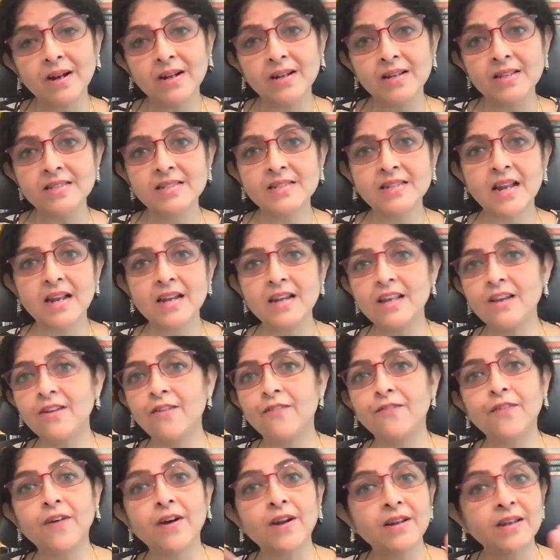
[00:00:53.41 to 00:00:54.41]
understanding
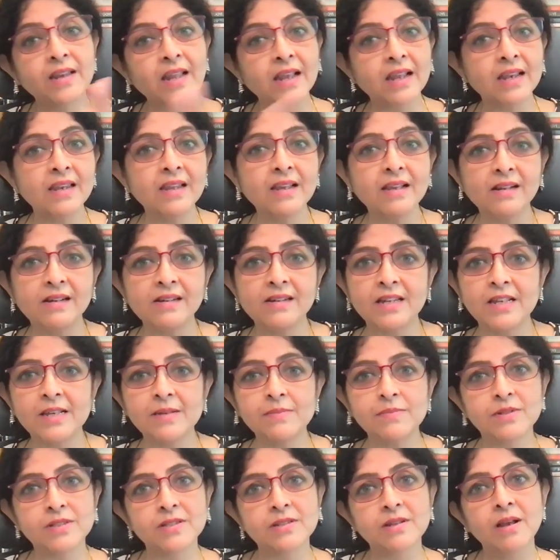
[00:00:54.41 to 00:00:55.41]
of our technical
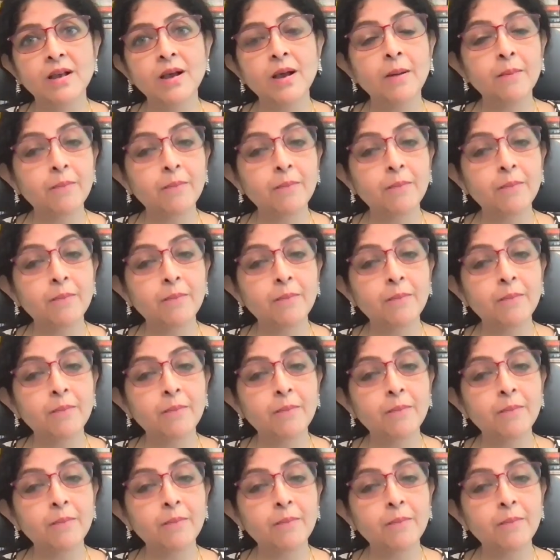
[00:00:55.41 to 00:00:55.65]
team's